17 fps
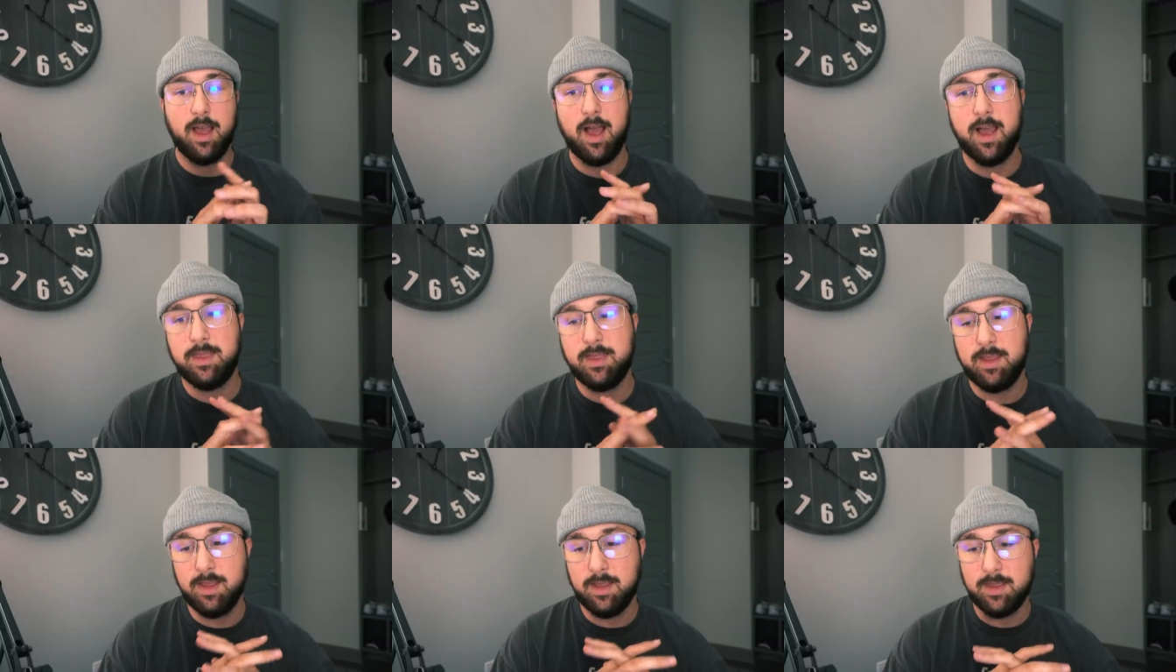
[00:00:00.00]
I
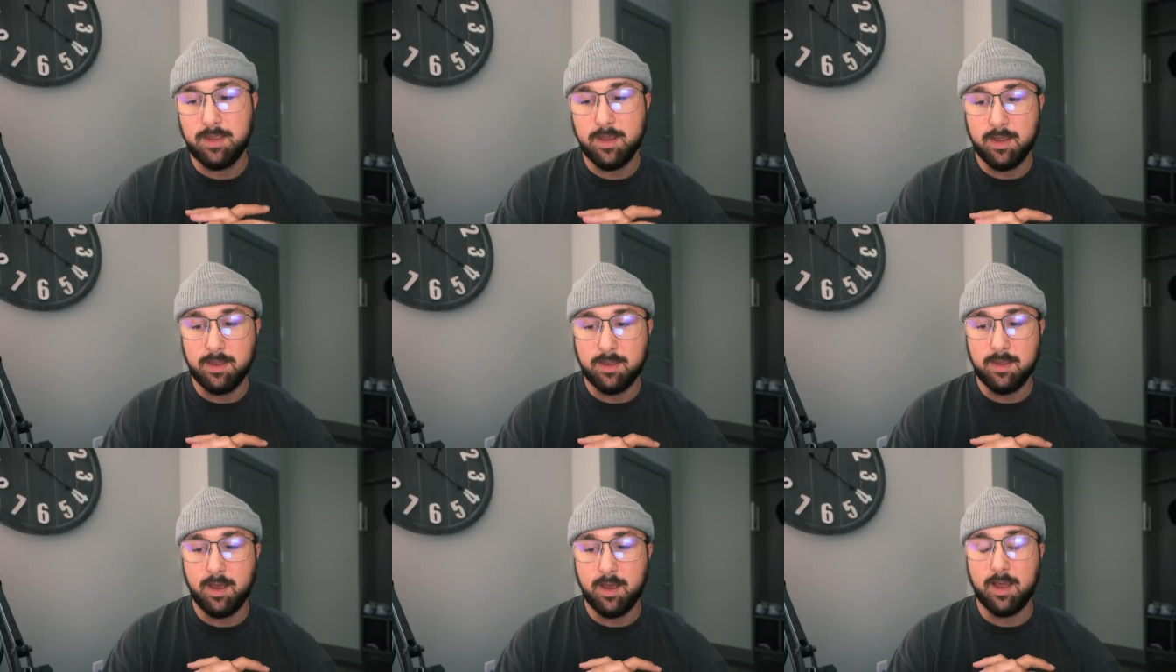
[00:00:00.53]
think
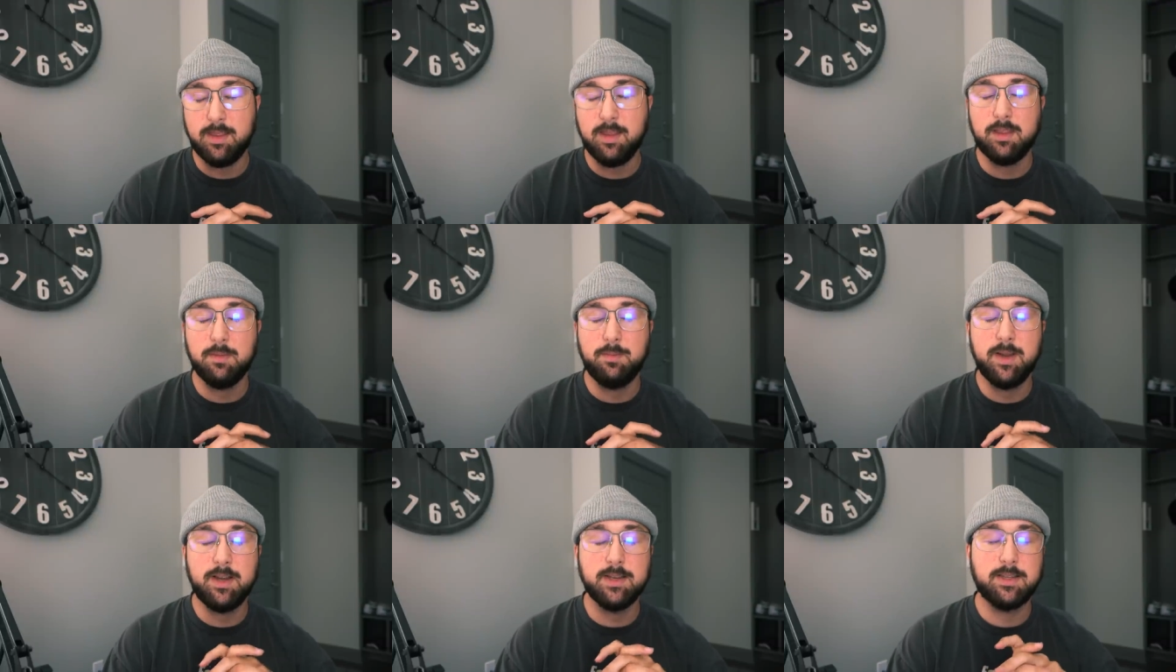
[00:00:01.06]
that the, I think
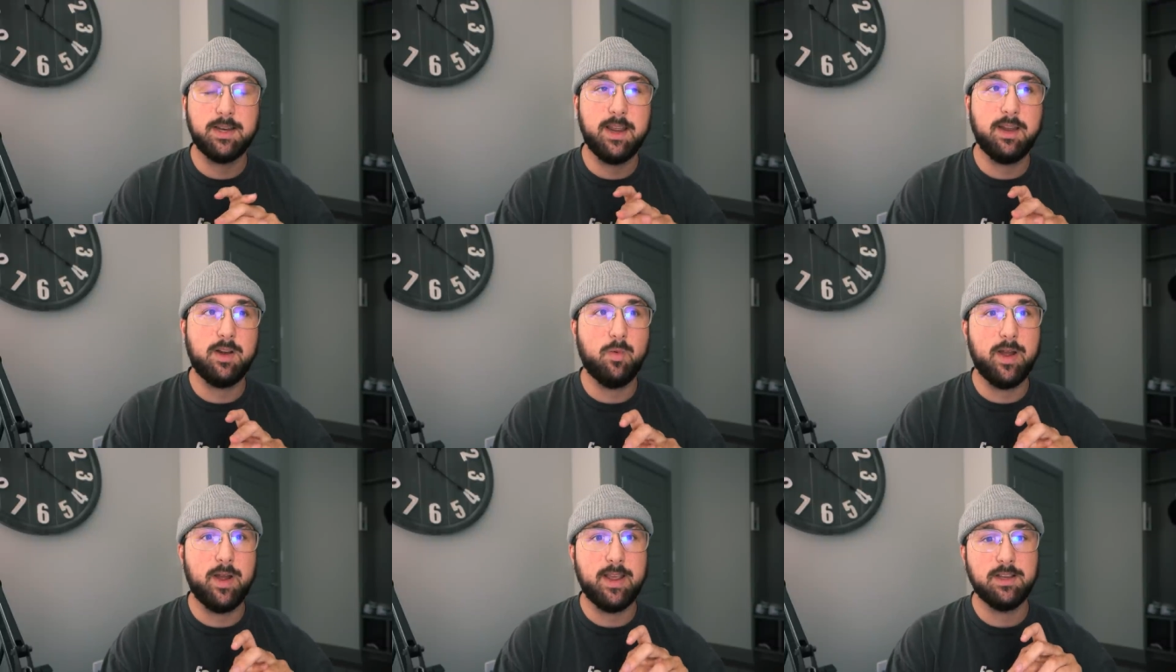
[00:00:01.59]
the biggest
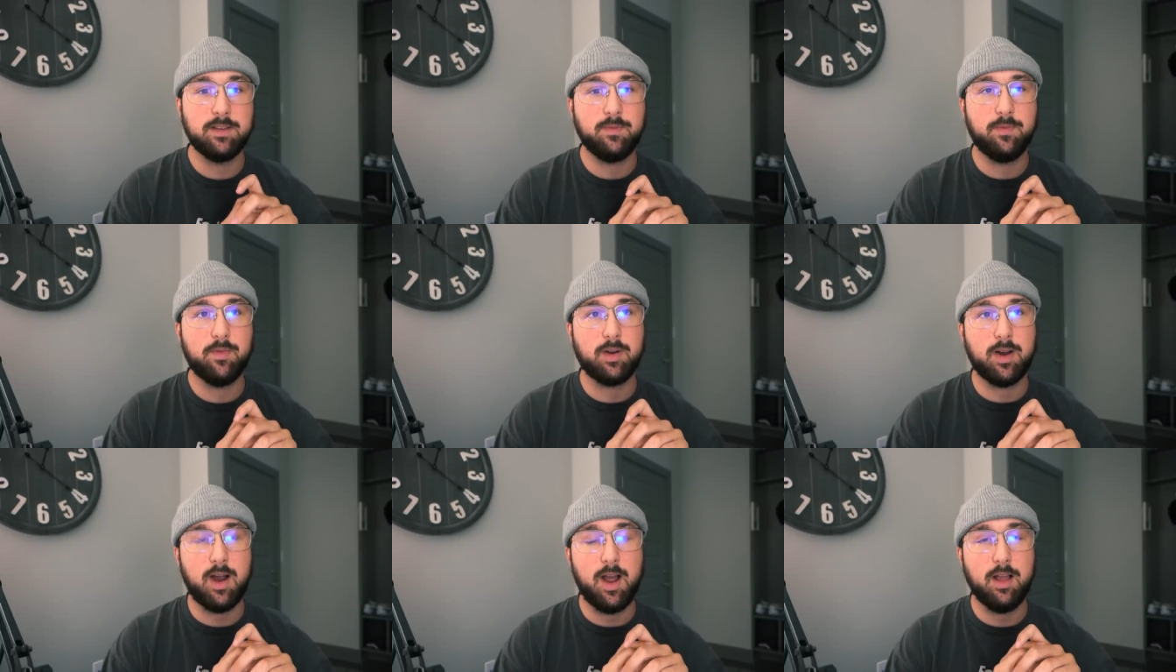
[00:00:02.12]
takeaway is
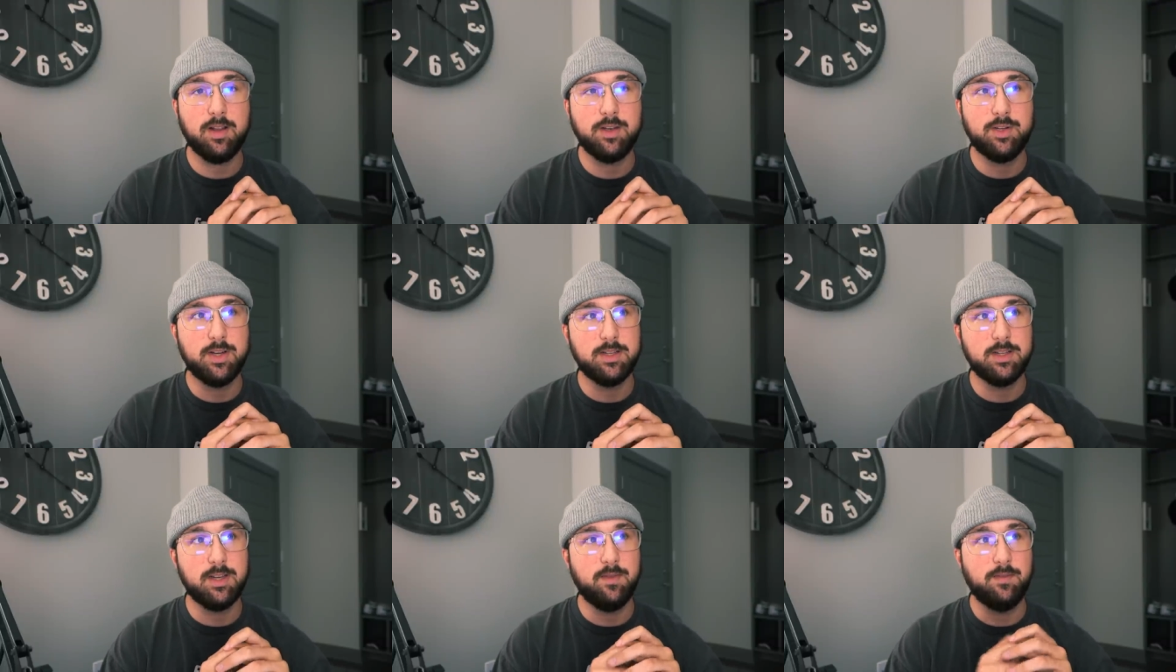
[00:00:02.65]
for
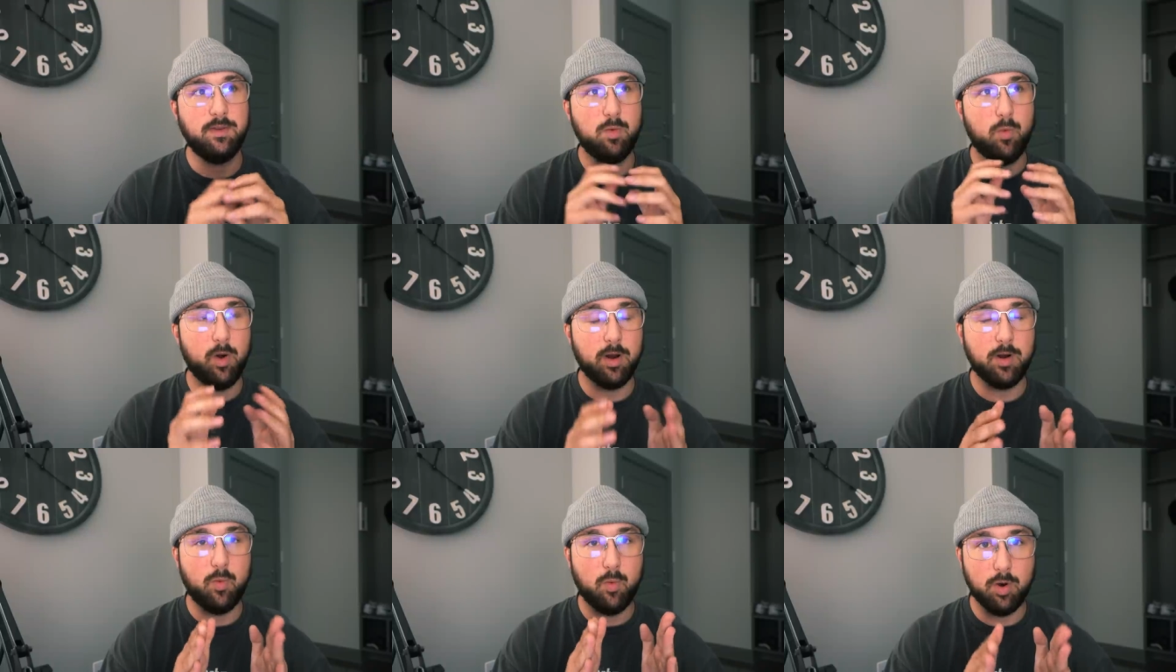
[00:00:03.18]
colleges, if you
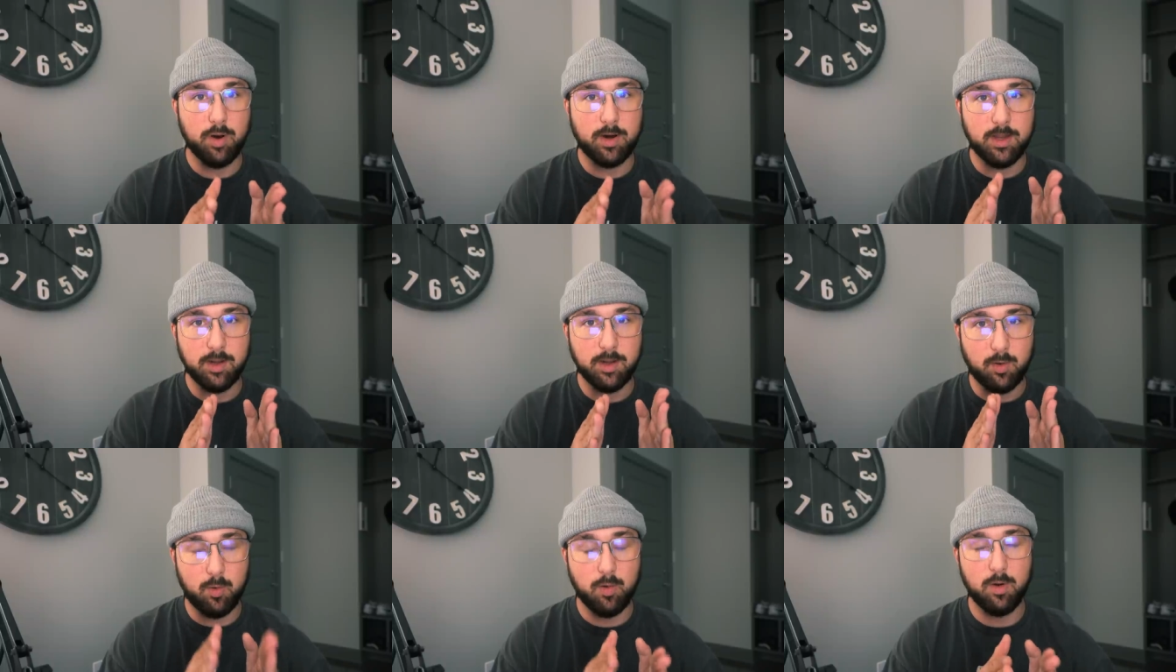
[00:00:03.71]
want to work in
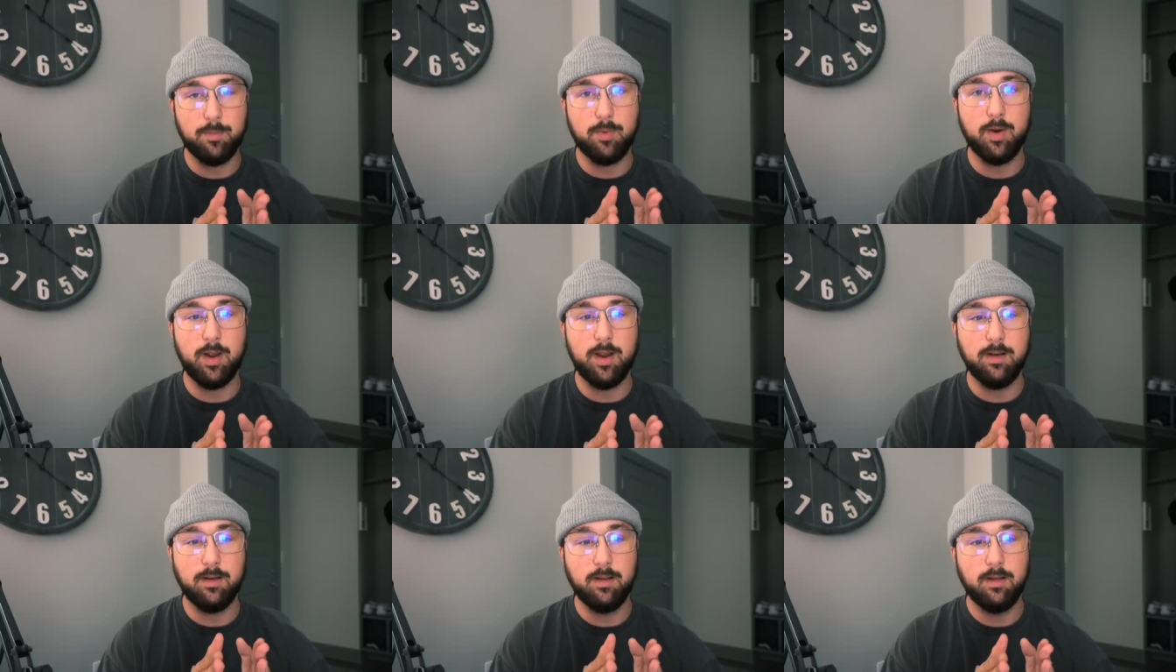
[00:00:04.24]
the
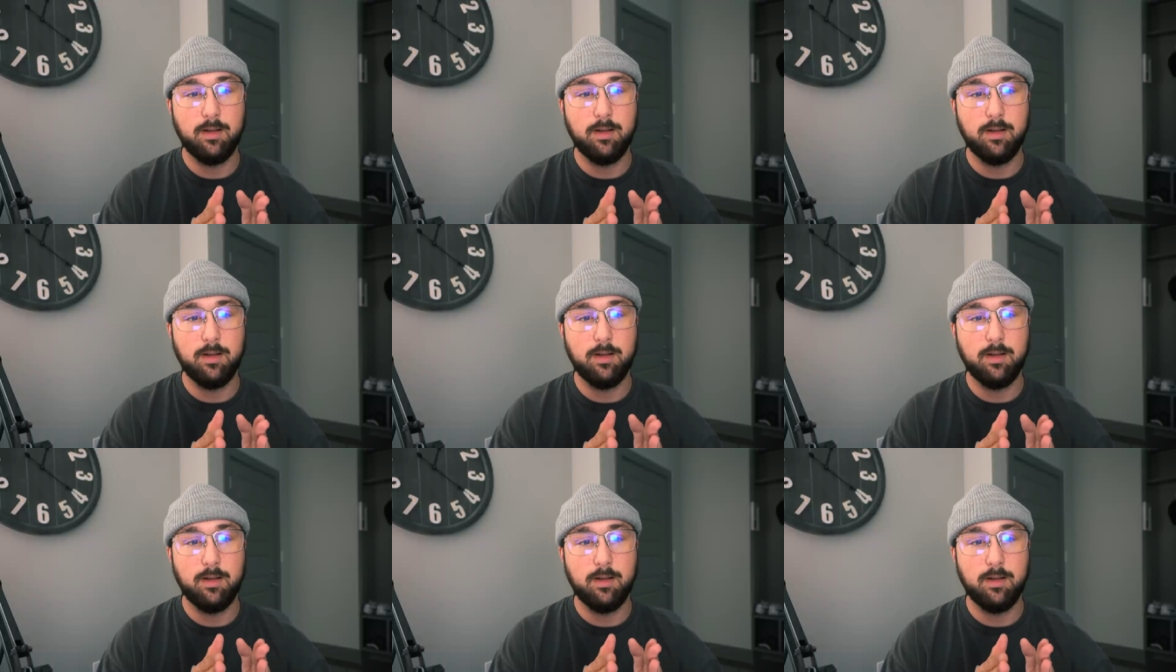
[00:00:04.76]
corporate